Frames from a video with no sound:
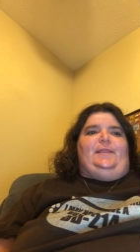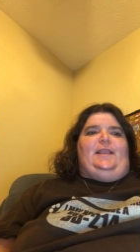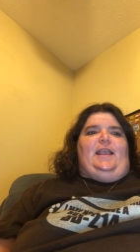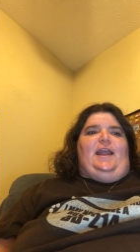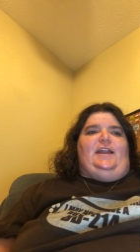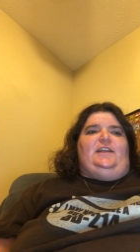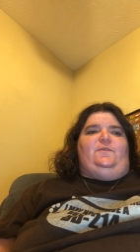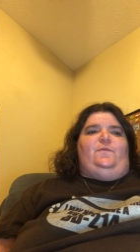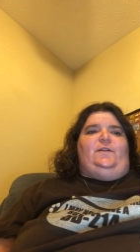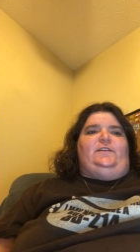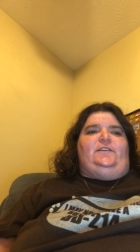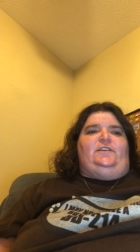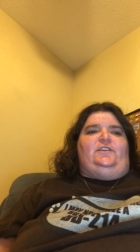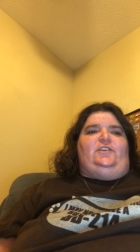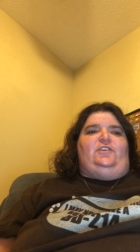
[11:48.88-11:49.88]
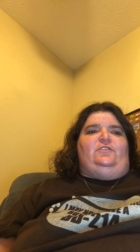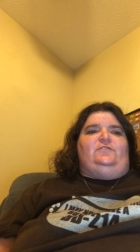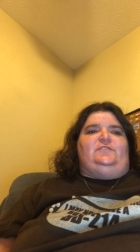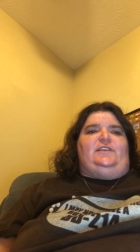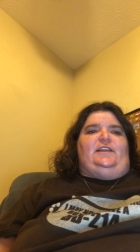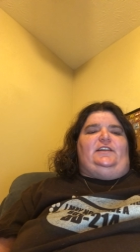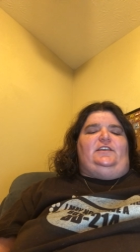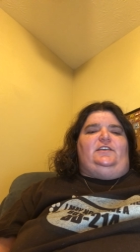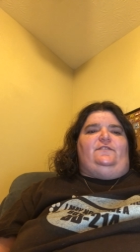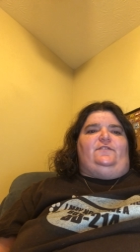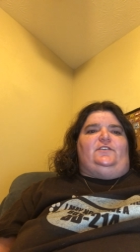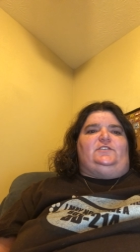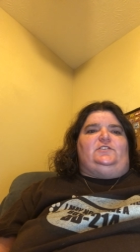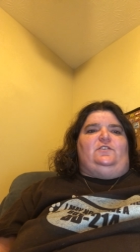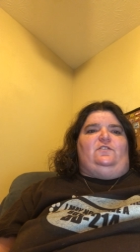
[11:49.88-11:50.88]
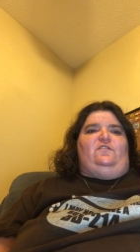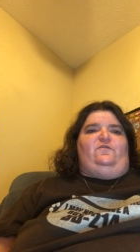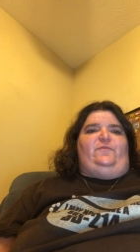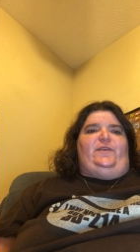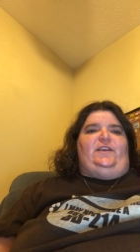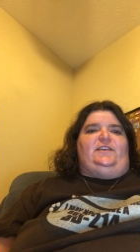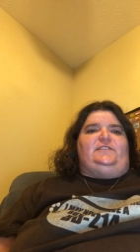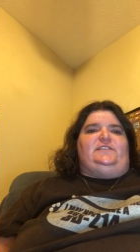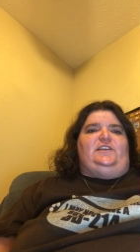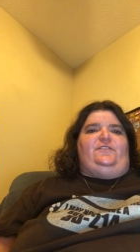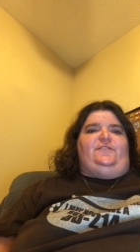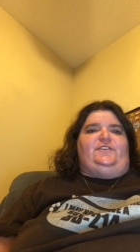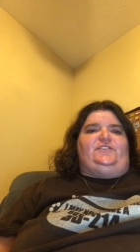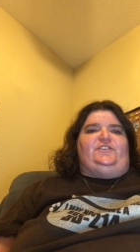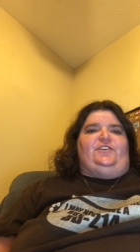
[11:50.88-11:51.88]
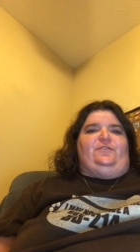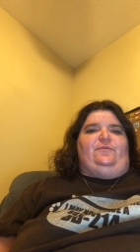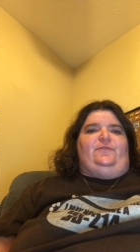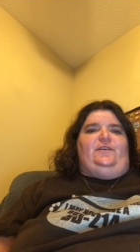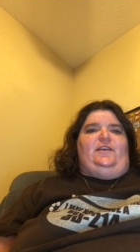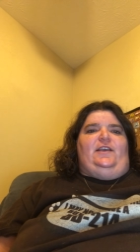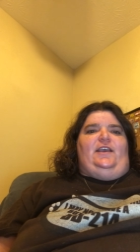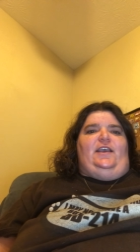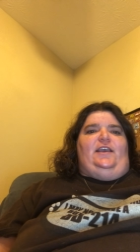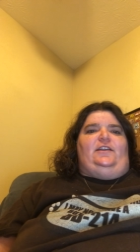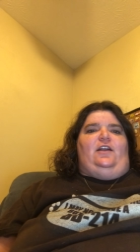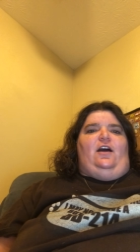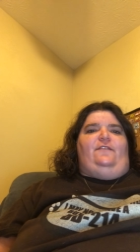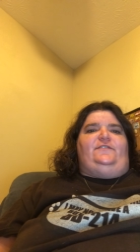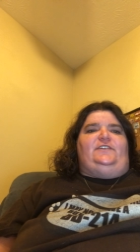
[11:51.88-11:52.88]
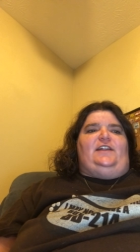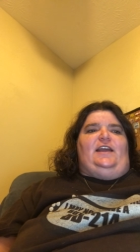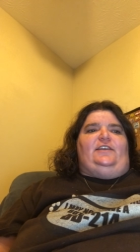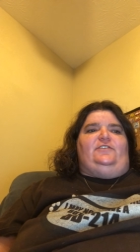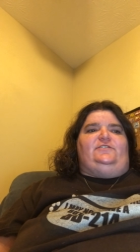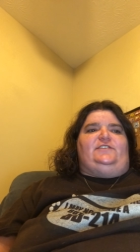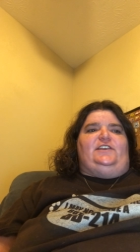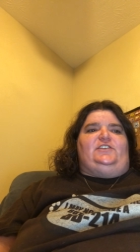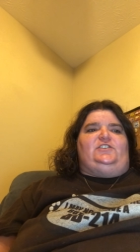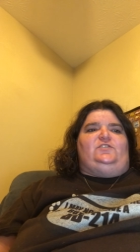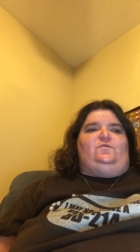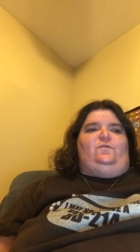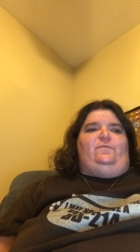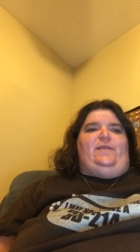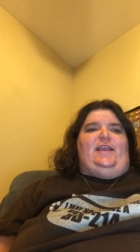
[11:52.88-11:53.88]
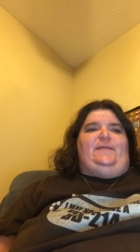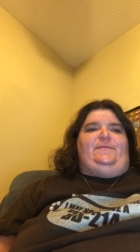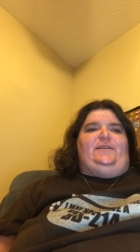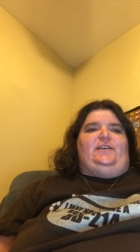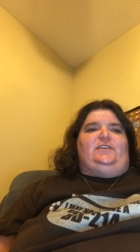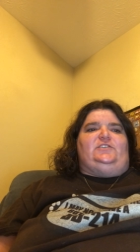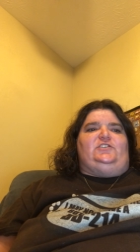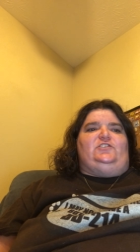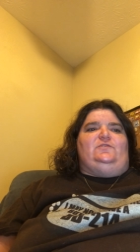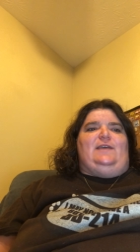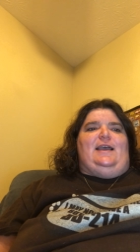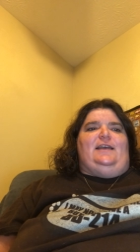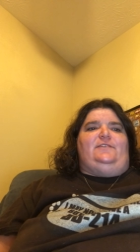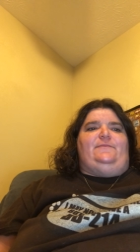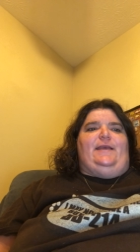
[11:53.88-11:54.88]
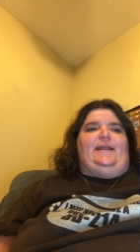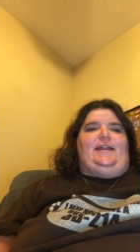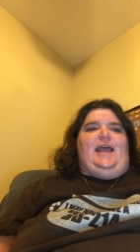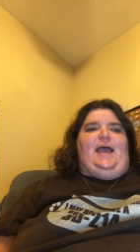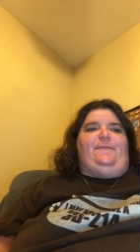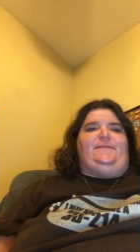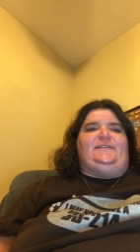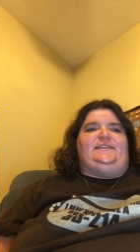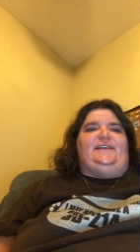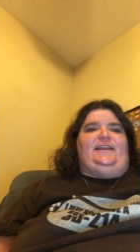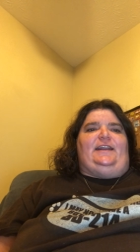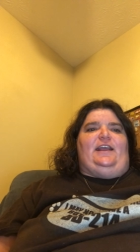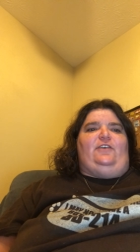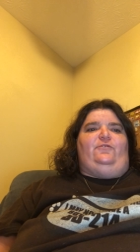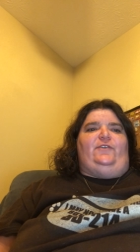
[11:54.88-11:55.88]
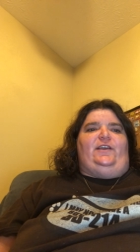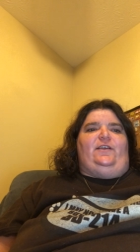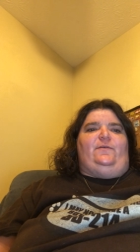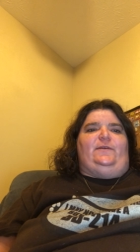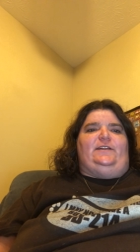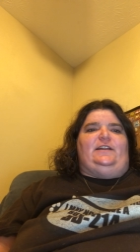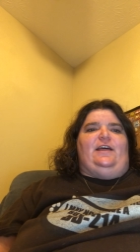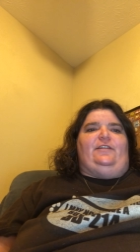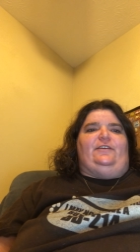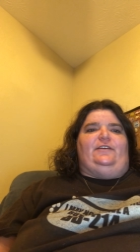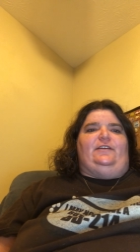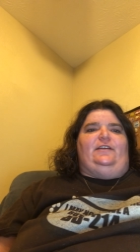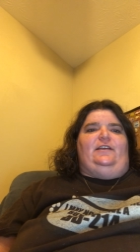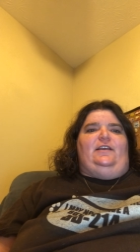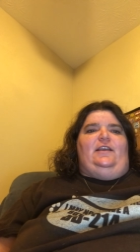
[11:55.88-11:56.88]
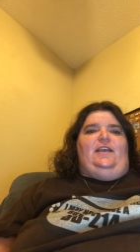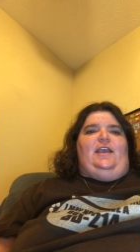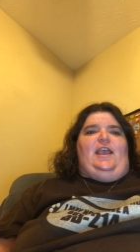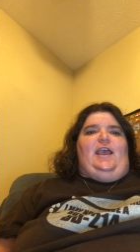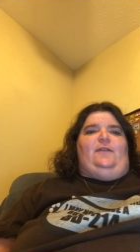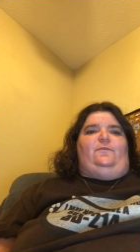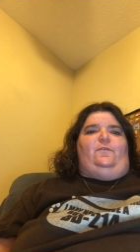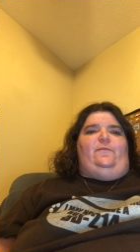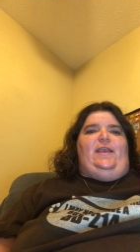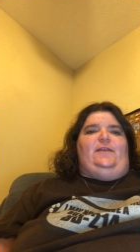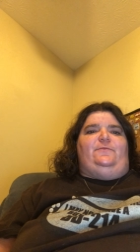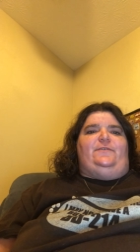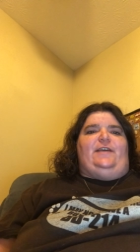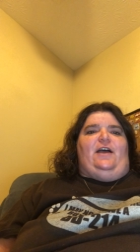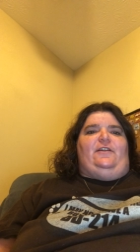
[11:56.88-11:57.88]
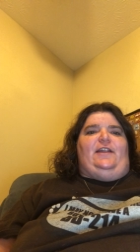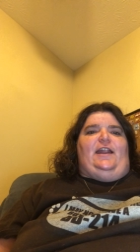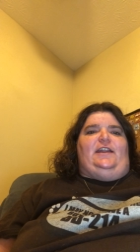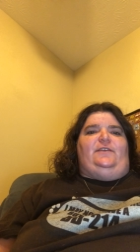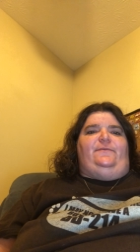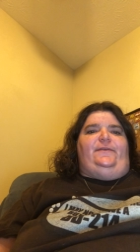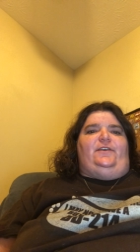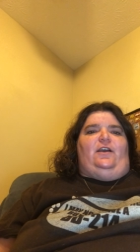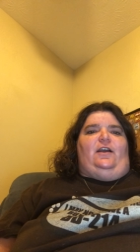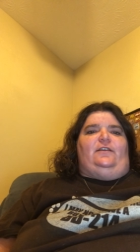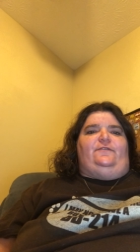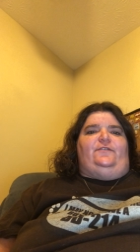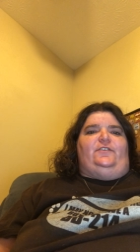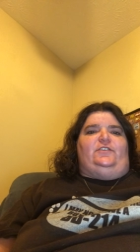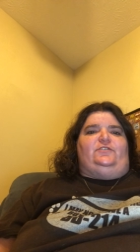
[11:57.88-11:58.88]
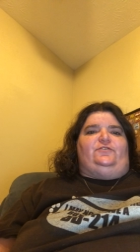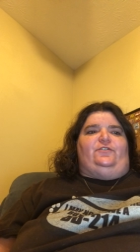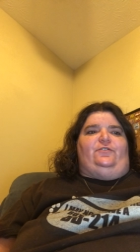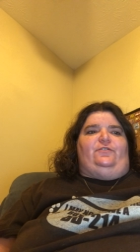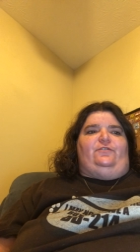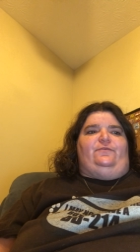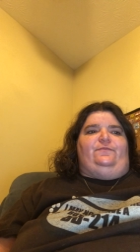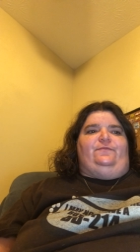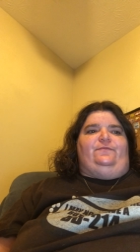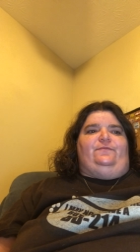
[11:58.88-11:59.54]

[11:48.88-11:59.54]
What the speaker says: Anyone could accuse any converso of being a secret Jew, and often accusations were made because two men happened to get angry at one another, and were made without any regard for the truth.